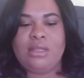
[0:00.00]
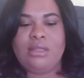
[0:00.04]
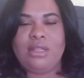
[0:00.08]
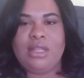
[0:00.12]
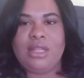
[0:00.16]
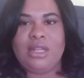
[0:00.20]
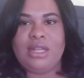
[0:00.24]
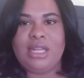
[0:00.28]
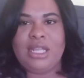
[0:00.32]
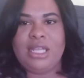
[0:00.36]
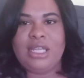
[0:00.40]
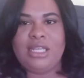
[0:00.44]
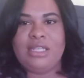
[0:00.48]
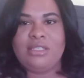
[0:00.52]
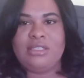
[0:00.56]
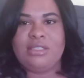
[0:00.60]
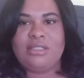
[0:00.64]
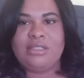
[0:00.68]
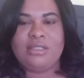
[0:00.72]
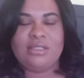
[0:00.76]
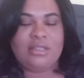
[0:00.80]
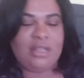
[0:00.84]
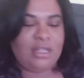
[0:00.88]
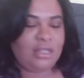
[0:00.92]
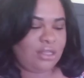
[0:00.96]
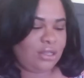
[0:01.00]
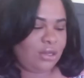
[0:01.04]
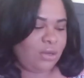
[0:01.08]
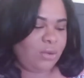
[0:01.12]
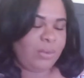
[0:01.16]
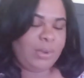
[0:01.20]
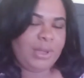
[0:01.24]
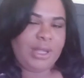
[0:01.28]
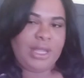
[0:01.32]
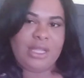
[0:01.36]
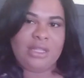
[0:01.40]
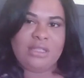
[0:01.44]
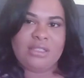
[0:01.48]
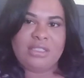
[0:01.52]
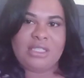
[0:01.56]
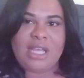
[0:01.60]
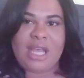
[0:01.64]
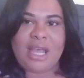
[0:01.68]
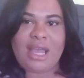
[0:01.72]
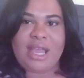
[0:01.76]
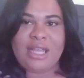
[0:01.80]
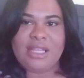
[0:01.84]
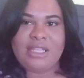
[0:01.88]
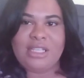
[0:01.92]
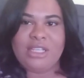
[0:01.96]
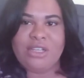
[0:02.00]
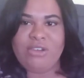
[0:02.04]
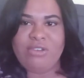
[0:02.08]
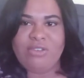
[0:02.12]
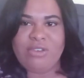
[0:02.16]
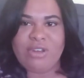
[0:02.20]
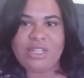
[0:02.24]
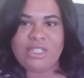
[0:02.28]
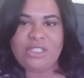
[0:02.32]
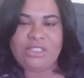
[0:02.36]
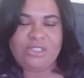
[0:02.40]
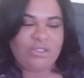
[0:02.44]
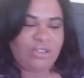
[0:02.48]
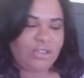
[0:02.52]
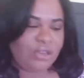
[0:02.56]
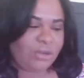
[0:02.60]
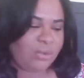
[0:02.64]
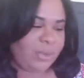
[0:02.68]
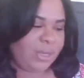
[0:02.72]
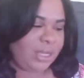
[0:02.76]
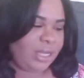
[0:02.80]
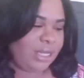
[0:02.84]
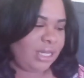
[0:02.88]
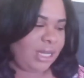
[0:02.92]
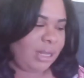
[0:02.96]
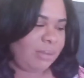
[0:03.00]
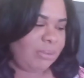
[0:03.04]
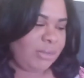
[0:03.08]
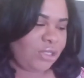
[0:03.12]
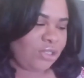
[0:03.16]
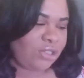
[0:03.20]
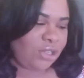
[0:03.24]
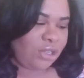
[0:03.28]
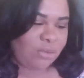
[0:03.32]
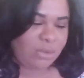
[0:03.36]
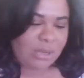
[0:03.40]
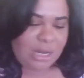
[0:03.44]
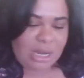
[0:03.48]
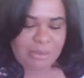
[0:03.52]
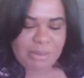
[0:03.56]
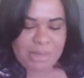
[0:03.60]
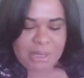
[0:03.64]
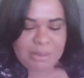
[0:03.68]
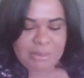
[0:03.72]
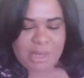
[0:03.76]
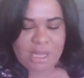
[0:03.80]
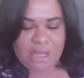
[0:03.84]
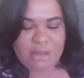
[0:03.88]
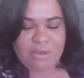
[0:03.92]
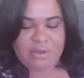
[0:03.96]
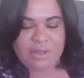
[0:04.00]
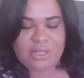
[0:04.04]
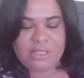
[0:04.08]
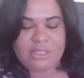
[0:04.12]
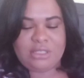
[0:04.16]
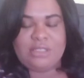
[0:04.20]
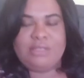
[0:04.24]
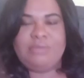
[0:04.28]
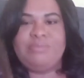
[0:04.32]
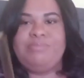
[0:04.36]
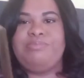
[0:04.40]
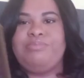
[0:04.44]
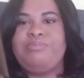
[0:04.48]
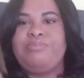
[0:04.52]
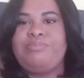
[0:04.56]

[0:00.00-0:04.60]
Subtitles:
the lace under the wig to hide the grits on the wig. Let me show you what I mean by grits.